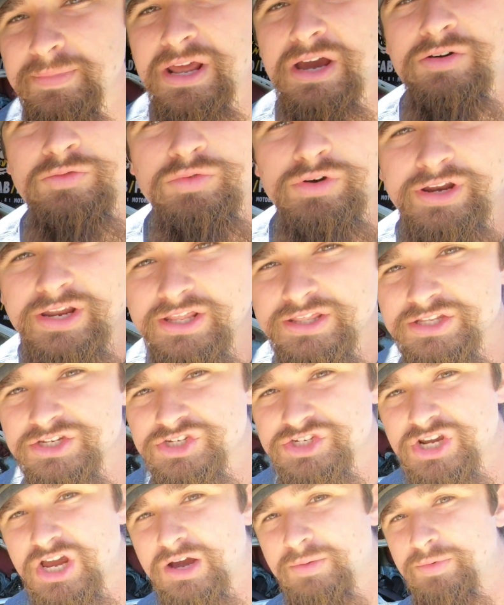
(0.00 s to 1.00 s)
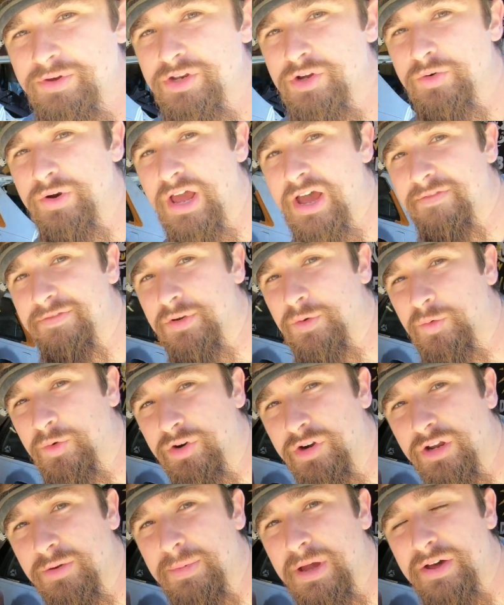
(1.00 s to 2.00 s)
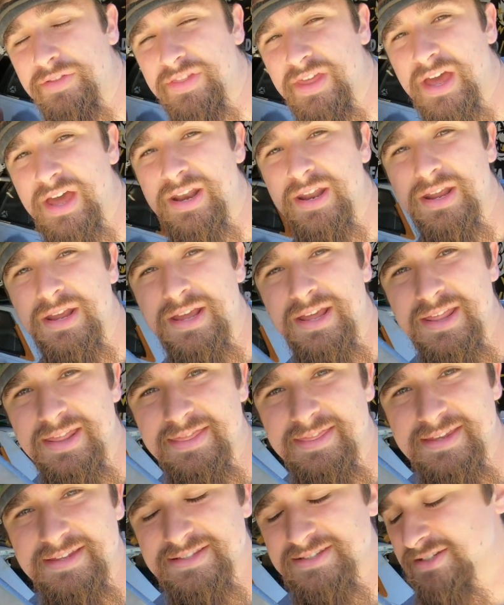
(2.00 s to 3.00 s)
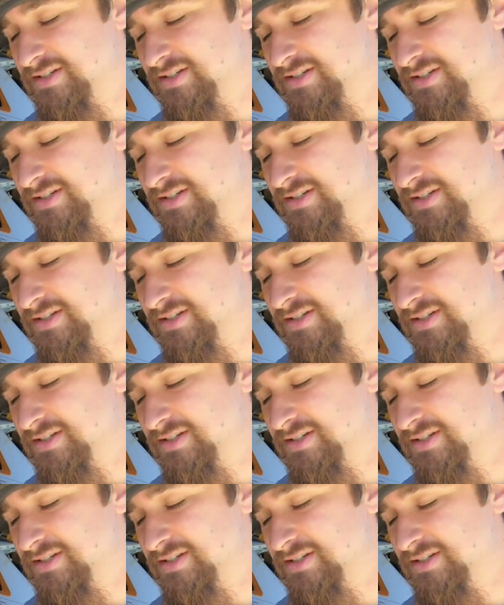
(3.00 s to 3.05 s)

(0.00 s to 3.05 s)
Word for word: Now, if we're in the shop, we don't have to worry about that. This